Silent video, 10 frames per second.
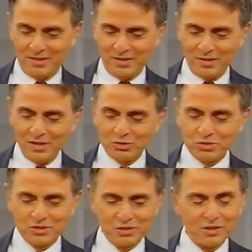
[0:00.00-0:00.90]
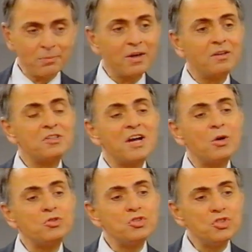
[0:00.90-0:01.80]
The interesting thing about it is
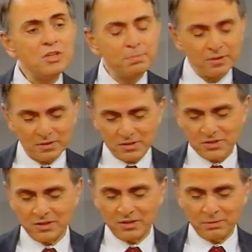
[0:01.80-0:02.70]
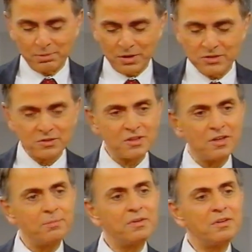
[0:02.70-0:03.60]
how cheap it is. At the present
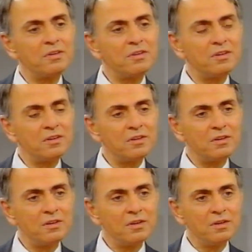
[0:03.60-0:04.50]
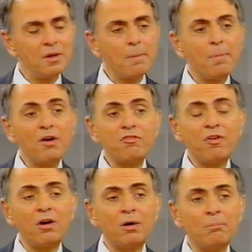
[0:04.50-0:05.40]
time, the by
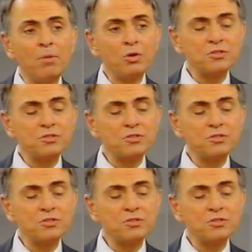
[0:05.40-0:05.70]
far most